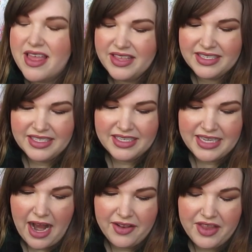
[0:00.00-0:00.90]
This is the
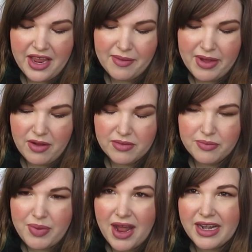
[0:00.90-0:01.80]
sad thing
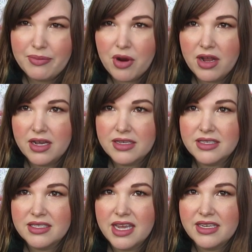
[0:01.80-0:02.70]
about body
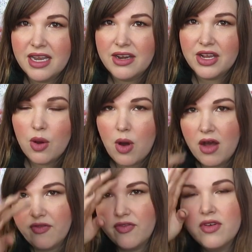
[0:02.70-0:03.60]
products, is they tend to go
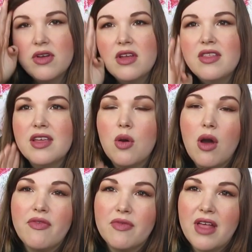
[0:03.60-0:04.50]
off. They go
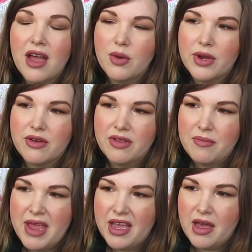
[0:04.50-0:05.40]
off a lot quicker
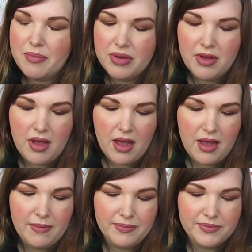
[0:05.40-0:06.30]
than makeup.
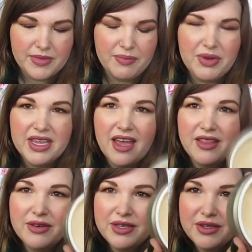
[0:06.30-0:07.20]
But yeah,
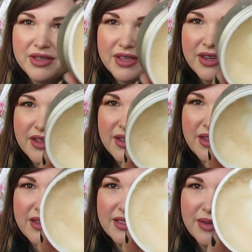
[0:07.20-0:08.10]
there's still
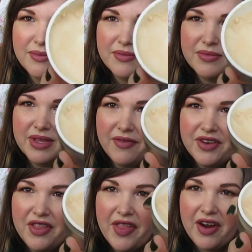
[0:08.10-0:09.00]
some
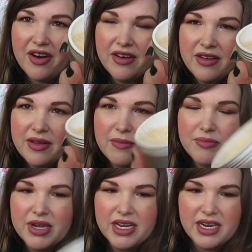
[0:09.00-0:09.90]
left in there.
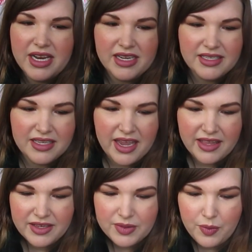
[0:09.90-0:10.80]
But it is
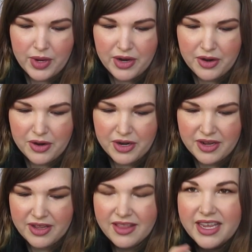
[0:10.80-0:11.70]
like this weird,
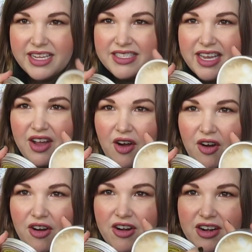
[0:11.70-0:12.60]
like it's like
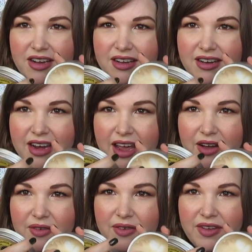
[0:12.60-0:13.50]
hard
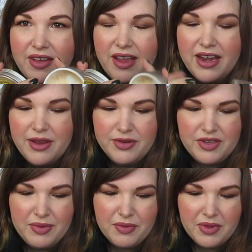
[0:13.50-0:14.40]
now. And it used
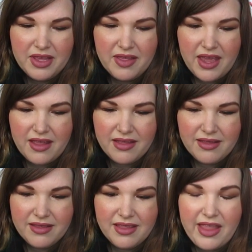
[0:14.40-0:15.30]
to be really like
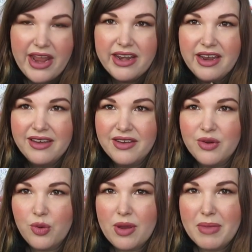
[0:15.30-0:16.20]
light and
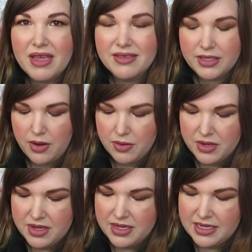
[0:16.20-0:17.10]
creamy. So
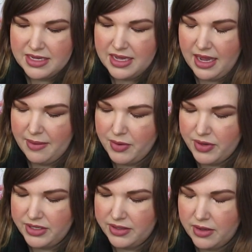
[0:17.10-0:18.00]
I'm
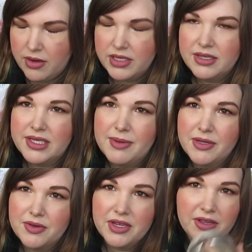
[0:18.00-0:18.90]
going to, oh, it still
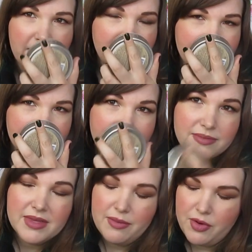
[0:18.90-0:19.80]
smells really good though.
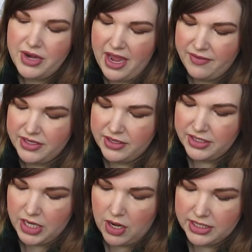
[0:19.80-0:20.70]
I'm going to have to
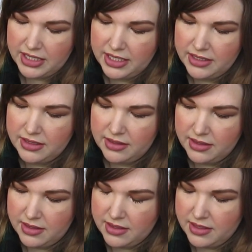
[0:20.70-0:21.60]
toss it.
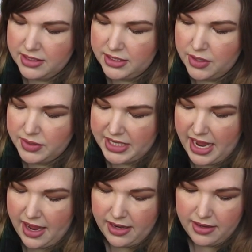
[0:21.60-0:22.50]
So
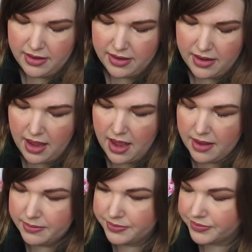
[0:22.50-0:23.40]
sad.
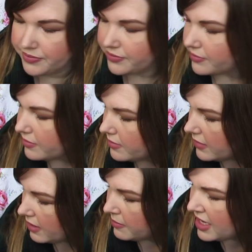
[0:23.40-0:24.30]

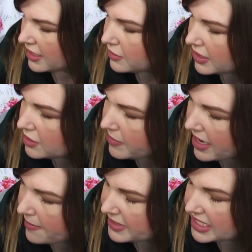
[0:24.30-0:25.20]
Yeah, so that's all my
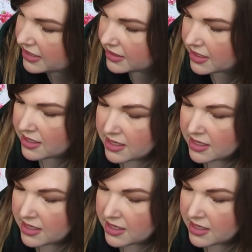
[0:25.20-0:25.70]
empties.